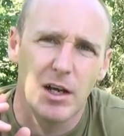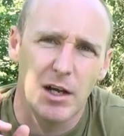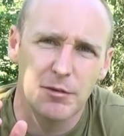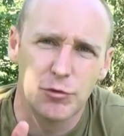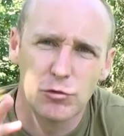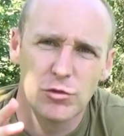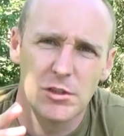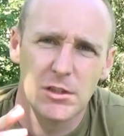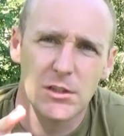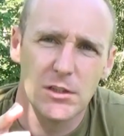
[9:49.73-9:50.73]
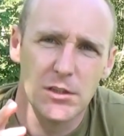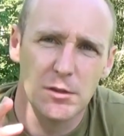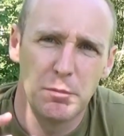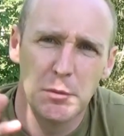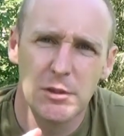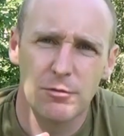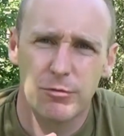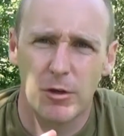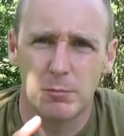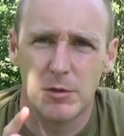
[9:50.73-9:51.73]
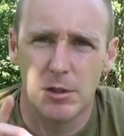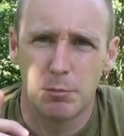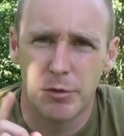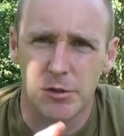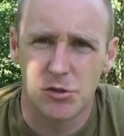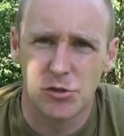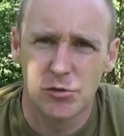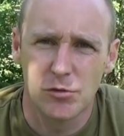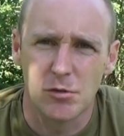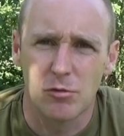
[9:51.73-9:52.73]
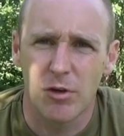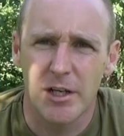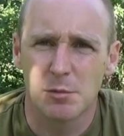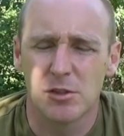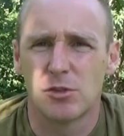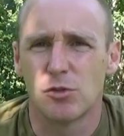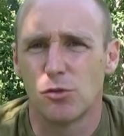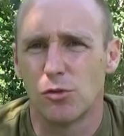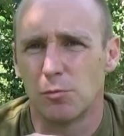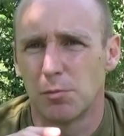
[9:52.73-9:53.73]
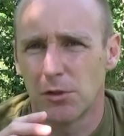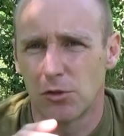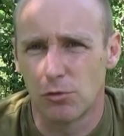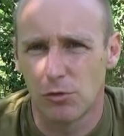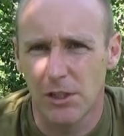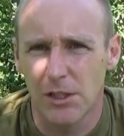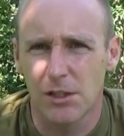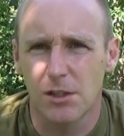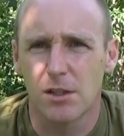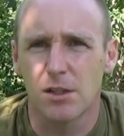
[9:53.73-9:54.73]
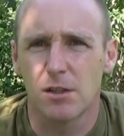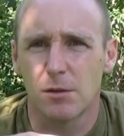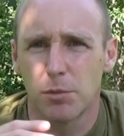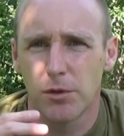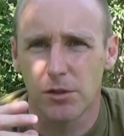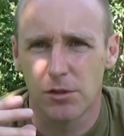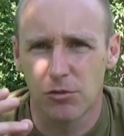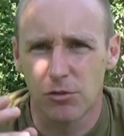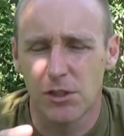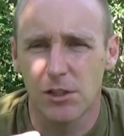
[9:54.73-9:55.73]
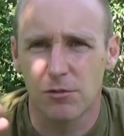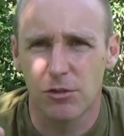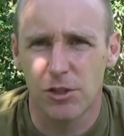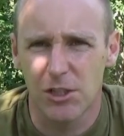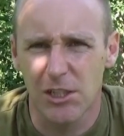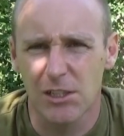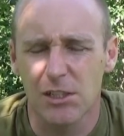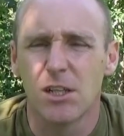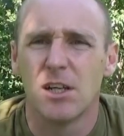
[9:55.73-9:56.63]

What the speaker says: I've used BBs from 0.2 grams to 0.28 and 0.336,